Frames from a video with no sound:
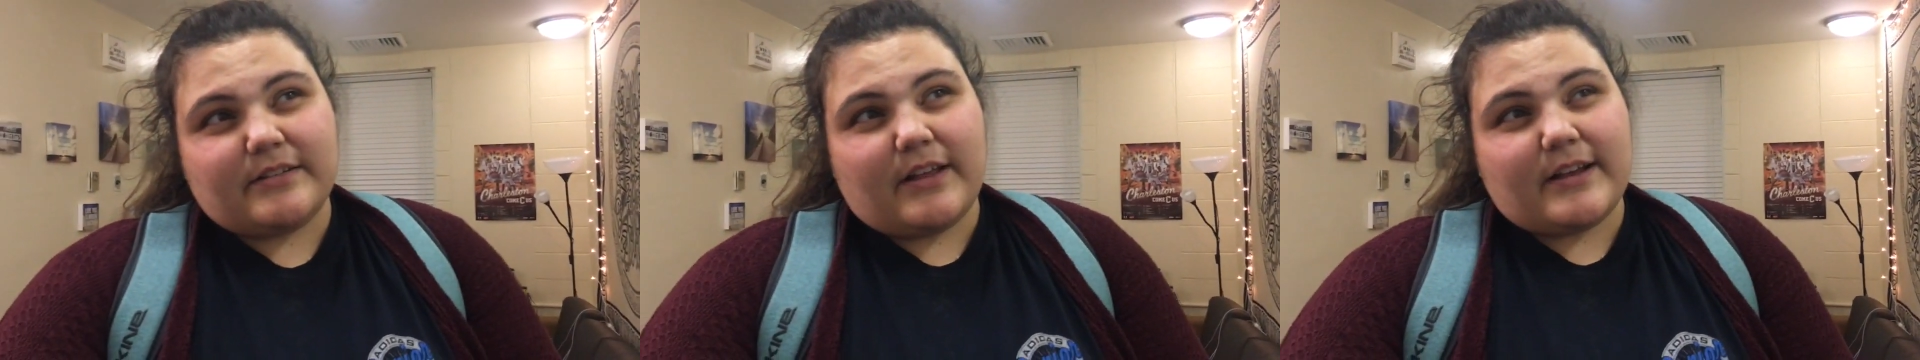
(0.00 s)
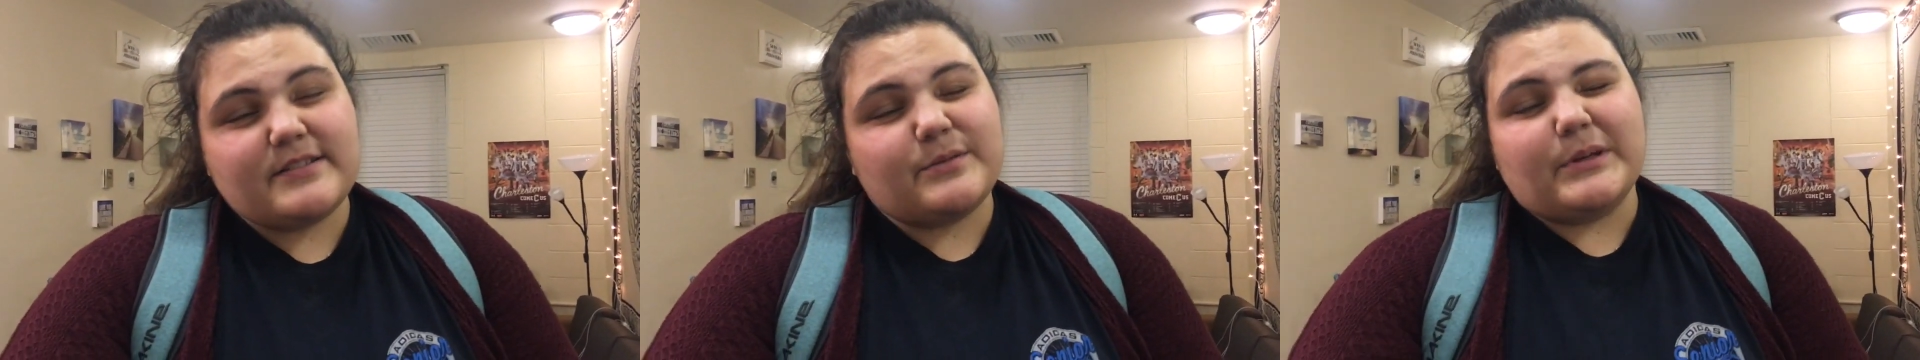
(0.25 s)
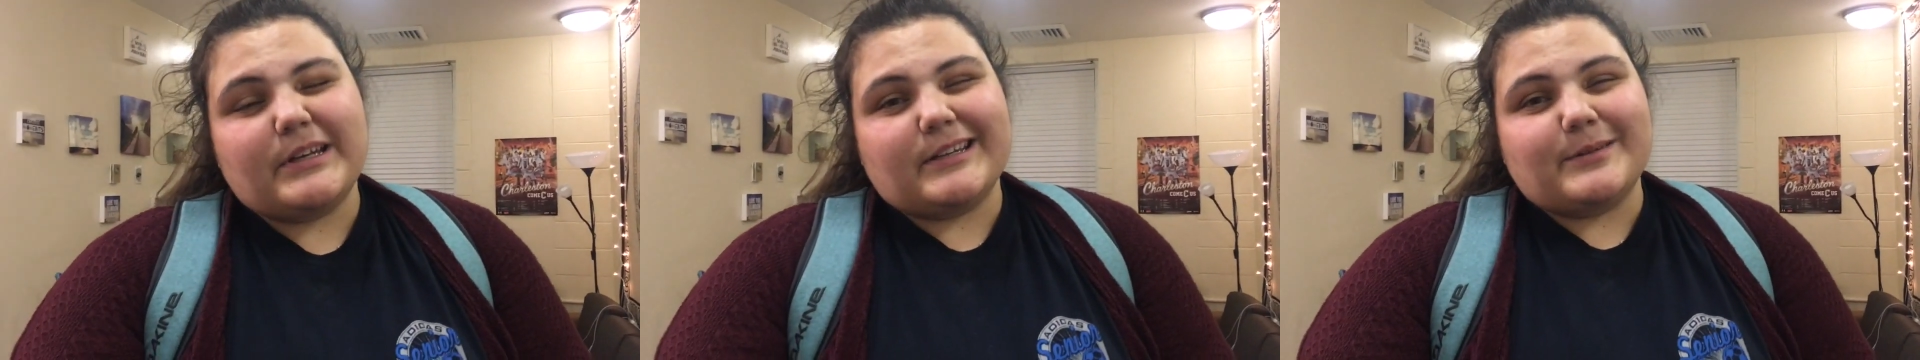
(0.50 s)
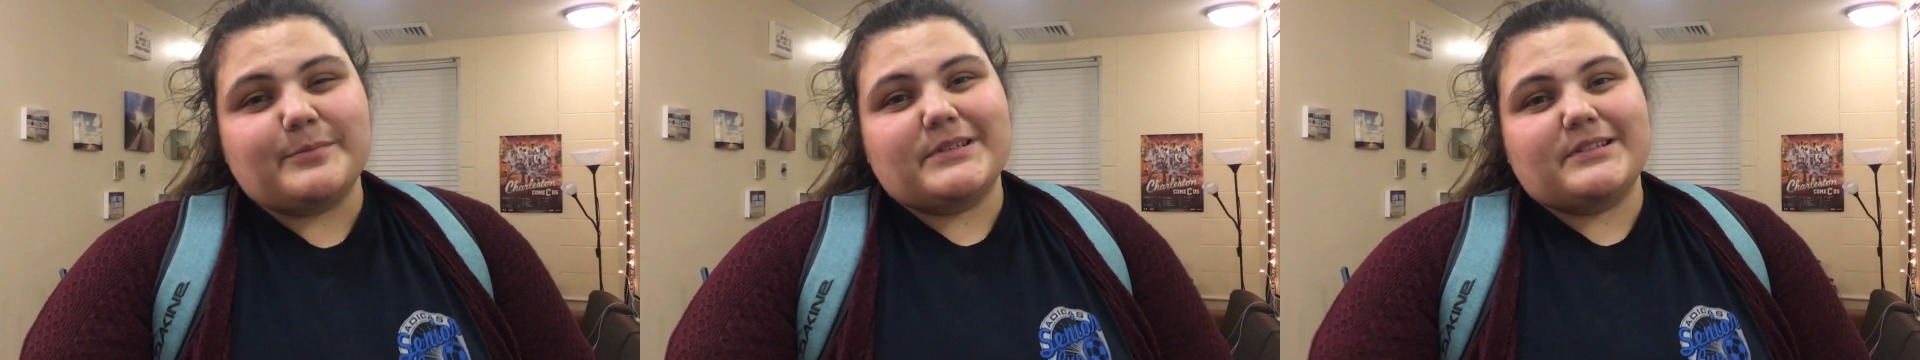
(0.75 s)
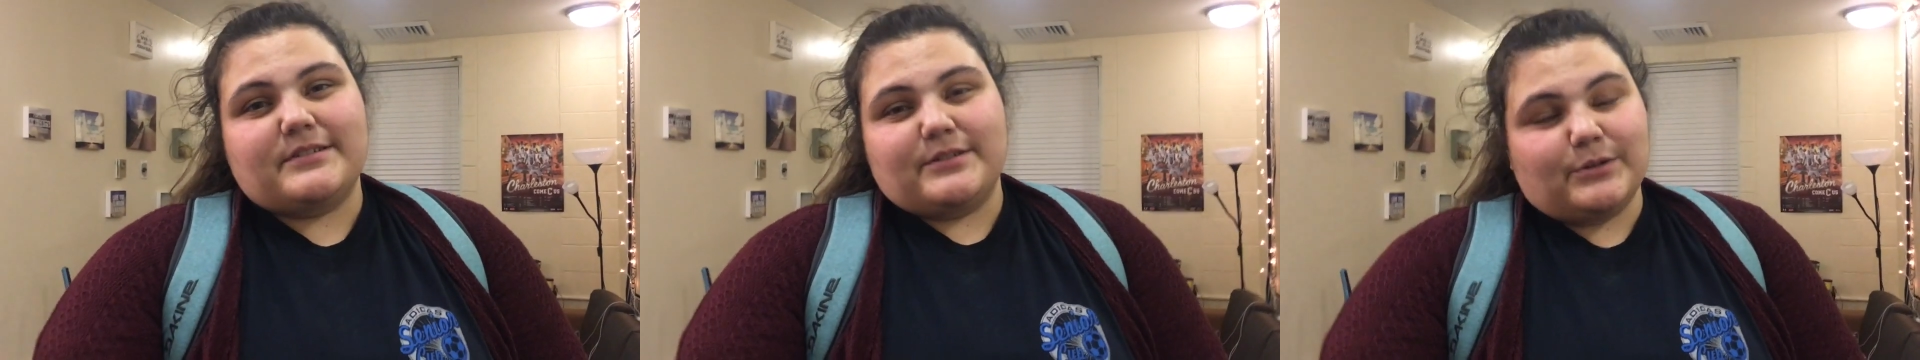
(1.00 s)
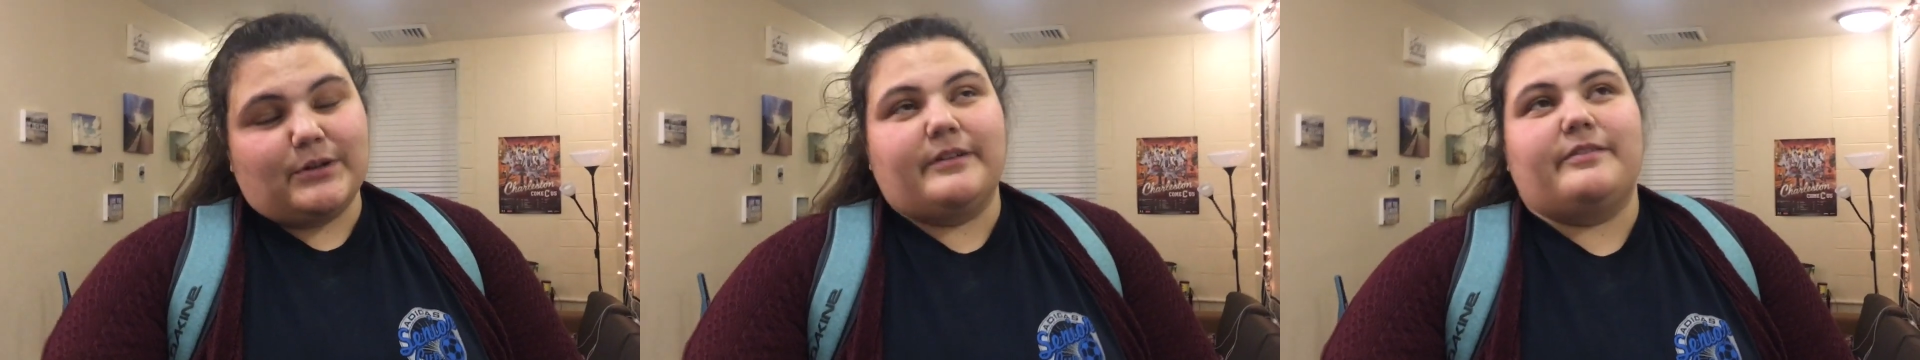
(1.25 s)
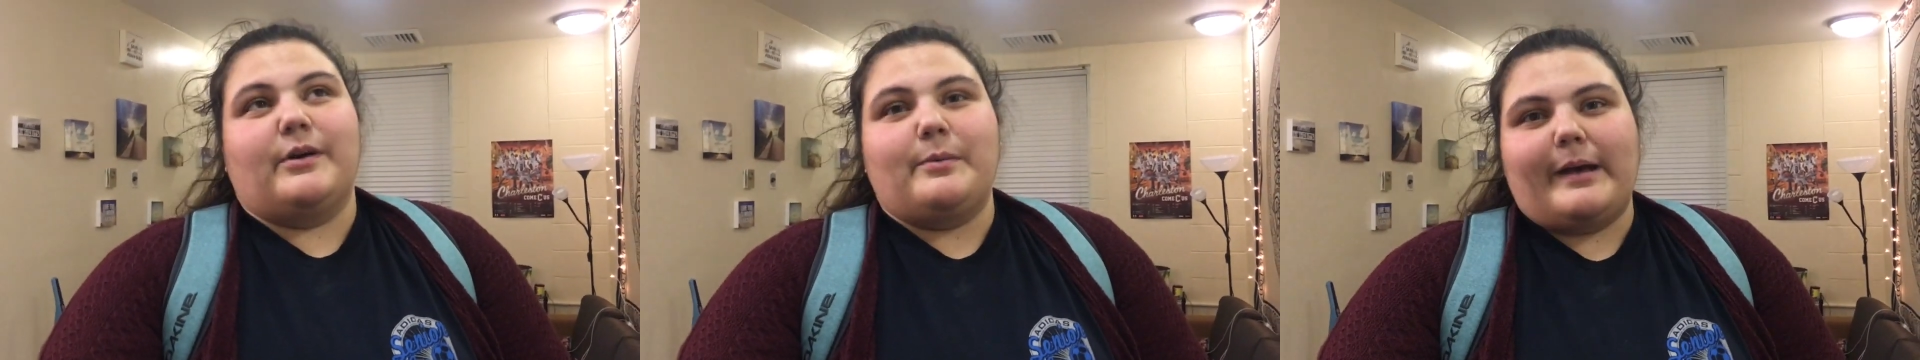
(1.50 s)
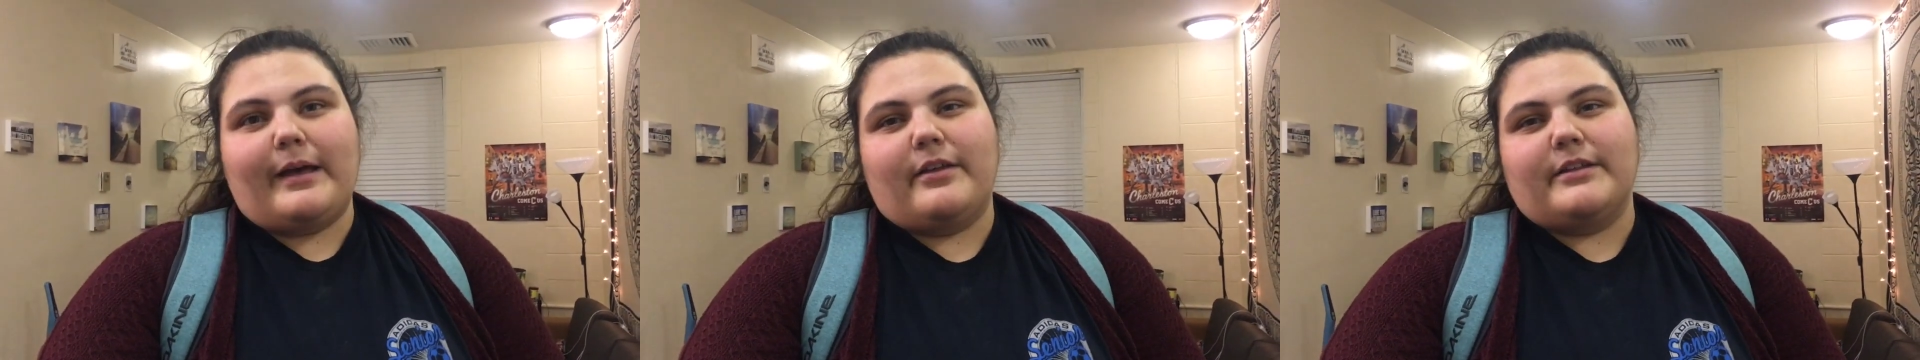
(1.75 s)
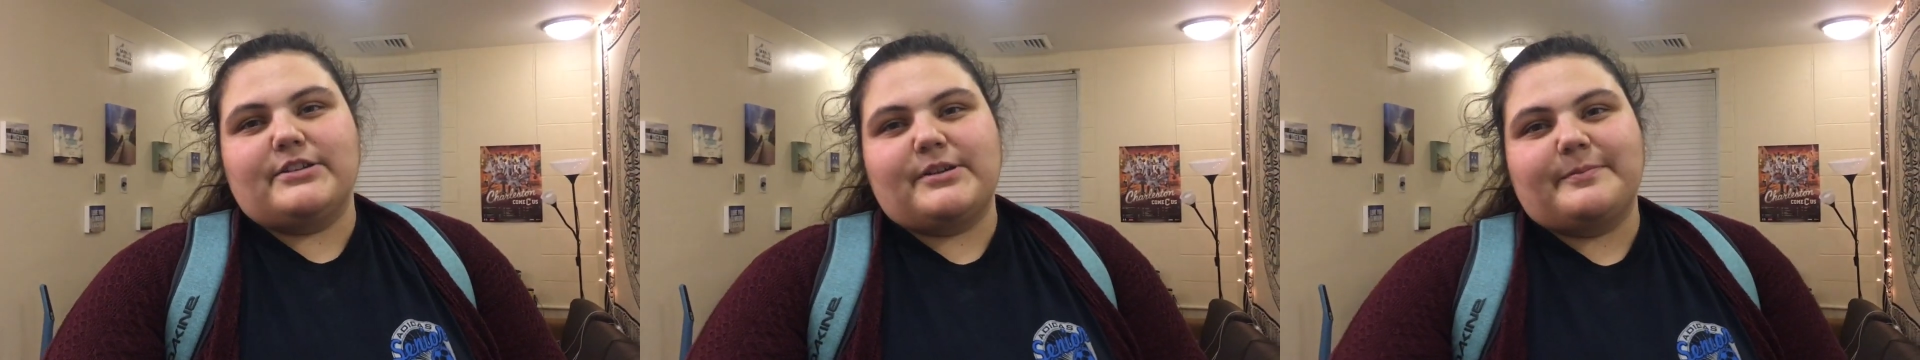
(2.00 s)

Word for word: last week and I'm still going to fail biology.